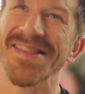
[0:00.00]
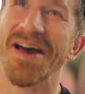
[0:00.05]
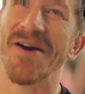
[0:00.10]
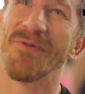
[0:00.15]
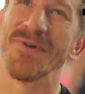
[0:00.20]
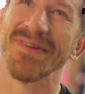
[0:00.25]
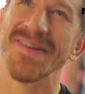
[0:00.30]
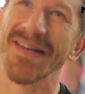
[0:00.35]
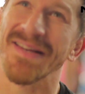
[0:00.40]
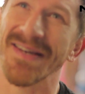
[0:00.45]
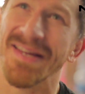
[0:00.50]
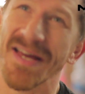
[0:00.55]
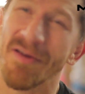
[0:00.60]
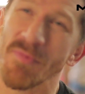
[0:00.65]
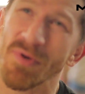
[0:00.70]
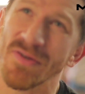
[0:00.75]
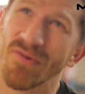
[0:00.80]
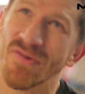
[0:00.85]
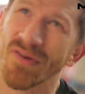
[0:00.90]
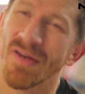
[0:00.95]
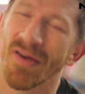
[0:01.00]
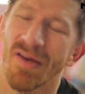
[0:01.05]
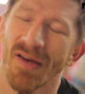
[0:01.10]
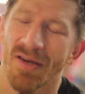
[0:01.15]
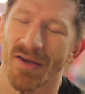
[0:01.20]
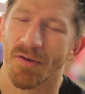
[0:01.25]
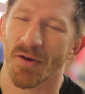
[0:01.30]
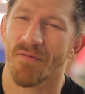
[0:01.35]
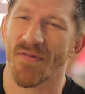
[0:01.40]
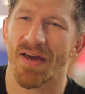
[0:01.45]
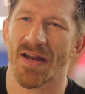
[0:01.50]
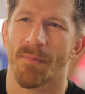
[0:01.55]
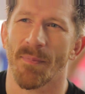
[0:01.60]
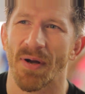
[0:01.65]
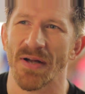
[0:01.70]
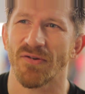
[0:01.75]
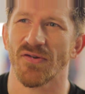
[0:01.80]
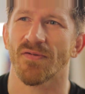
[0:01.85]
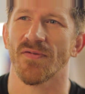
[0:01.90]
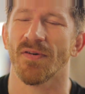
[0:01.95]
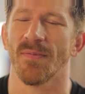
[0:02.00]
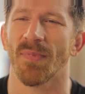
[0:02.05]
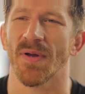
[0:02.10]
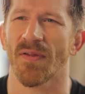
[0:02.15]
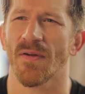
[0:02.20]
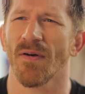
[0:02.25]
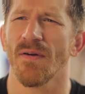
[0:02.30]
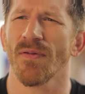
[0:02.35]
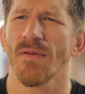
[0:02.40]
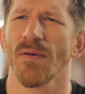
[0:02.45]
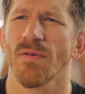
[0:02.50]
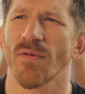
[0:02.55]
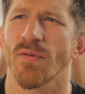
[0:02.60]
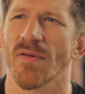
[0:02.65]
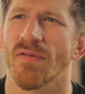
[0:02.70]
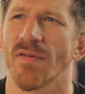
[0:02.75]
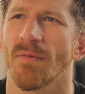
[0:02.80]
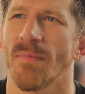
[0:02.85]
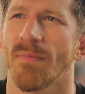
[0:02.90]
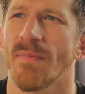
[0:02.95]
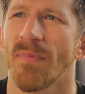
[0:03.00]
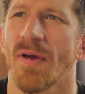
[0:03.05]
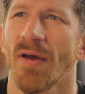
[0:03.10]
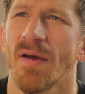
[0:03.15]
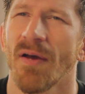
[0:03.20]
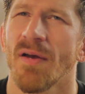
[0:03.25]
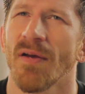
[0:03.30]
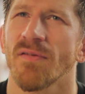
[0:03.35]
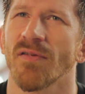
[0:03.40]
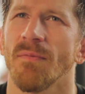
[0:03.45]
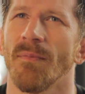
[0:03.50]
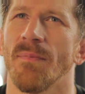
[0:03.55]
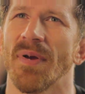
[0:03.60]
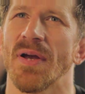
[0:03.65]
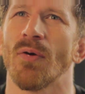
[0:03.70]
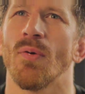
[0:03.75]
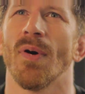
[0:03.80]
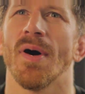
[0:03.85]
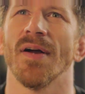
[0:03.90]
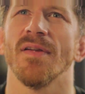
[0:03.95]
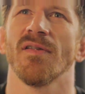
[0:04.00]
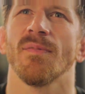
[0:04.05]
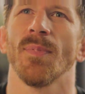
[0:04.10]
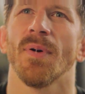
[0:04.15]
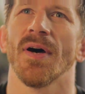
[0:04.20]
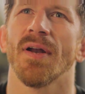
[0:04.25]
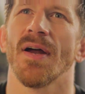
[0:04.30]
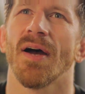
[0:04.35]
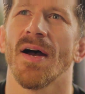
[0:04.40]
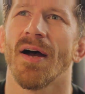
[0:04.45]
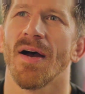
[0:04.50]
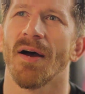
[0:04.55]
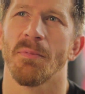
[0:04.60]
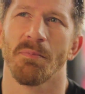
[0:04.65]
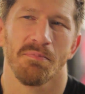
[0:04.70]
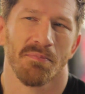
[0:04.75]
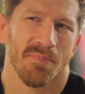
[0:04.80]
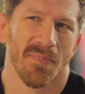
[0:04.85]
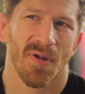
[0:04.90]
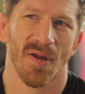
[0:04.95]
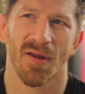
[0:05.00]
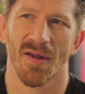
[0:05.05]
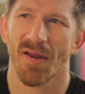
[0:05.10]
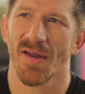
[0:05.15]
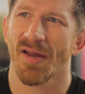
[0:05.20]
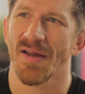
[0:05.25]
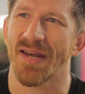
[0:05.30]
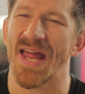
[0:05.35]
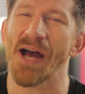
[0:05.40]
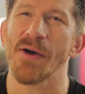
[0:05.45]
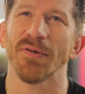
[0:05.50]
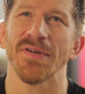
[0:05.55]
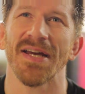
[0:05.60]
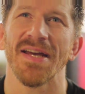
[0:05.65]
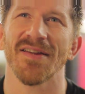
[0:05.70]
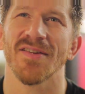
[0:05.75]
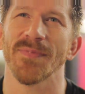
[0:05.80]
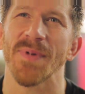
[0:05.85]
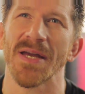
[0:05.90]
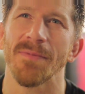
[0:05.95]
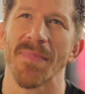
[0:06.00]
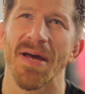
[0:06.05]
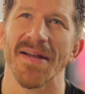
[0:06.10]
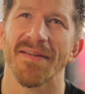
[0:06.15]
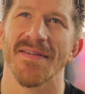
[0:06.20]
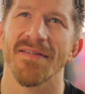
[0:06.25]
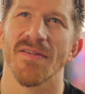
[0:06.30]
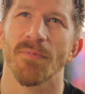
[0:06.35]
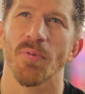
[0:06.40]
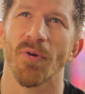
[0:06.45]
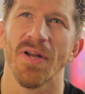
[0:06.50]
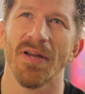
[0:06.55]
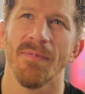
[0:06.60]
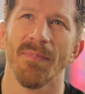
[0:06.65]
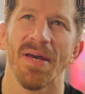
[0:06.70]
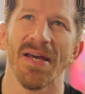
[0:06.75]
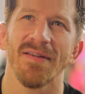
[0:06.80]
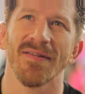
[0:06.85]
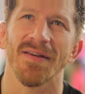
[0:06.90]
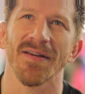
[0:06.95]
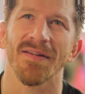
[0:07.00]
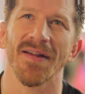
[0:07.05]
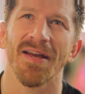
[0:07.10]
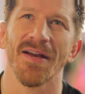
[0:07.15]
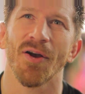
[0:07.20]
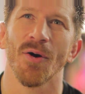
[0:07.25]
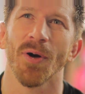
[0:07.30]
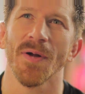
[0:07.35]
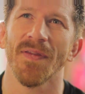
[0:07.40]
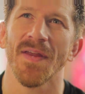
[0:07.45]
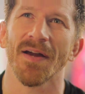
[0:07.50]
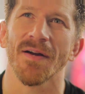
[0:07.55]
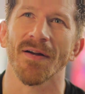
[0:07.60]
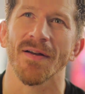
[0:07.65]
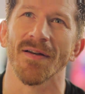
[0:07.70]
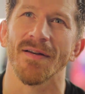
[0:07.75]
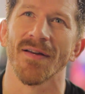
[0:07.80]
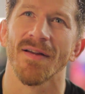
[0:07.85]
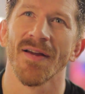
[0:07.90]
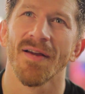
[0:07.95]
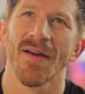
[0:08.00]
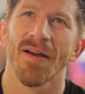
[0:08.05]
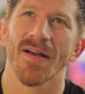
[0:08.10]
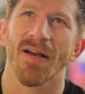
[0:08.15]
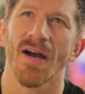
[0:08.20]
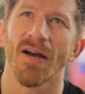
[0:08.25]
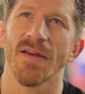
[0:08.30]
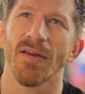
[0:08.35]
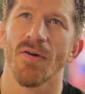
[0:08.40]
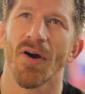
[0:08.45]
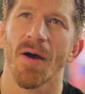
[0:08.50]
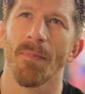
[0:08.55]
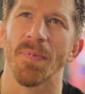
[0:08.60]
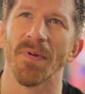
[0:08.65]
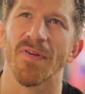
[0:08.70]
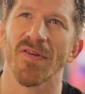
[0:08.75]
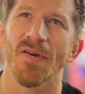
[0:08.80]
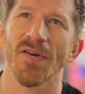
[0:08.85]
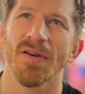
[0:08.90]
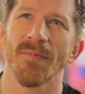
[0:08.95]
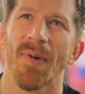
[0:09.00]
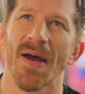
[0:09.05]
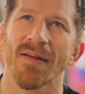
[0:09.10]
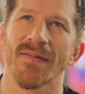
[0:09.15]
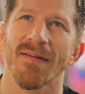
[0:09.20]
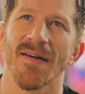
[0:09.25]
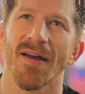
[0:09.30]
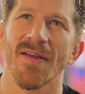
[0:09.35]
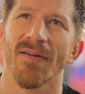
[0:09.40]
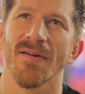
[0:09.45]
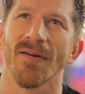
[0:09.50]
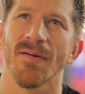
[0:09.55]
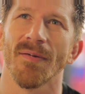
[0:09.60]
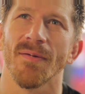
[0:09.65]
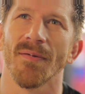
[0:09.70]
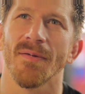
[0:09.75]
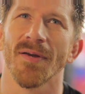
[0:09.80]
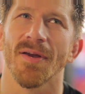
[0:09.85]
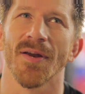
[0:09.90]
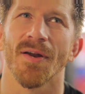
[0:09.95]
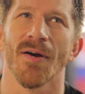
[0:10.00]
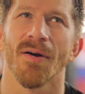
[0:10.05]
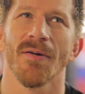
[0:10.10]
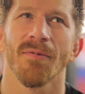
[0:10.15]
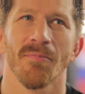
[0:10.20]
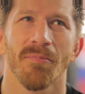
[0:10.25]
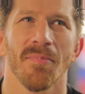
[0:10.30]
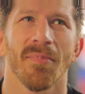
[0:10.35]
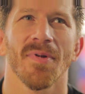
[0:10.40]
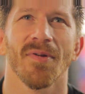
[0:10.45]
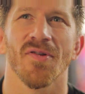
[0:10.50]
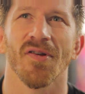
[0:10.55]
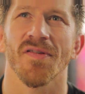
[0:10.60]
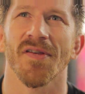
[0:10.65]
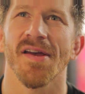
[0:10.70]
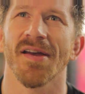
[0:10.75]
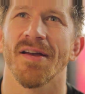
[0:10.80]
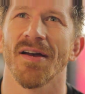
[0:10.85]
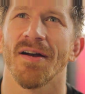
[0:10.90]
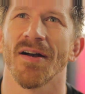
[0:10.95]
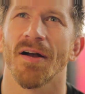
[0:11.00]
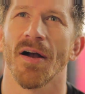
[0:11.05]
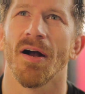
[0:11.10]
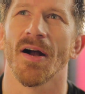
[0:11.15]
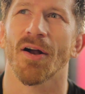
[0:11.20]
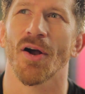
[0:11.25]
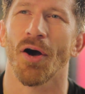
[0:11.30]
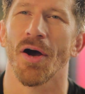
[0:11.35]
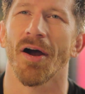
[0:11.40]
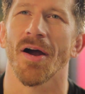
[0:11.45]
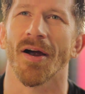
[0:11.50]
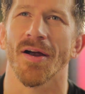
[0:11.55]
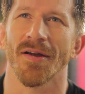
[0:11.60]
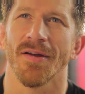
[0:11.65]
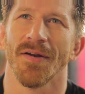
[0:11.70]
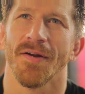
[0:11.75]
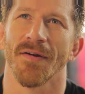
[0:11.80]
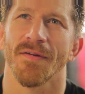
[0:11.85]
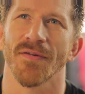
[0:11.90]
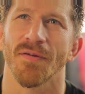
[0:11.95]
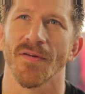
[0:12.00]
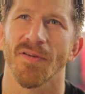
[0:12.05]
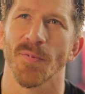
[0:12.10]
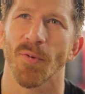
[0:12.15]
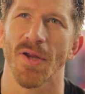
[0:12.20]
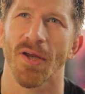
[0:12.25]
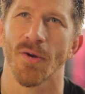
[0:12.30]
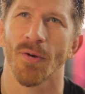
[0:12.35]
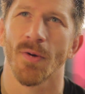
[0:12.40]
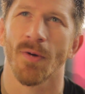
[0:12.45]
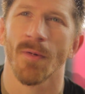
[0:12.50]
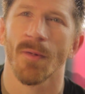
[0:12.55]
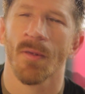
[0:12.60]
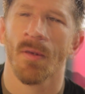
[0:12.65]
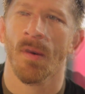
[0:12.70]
that one get damaged. You know, I've had a bunch of them, but those are some big ones. But nowadays, man, medicine's pretty amazing. They go in there and cut you up and sew you back together, and you know, just like a car, you know. So it's pretty cool.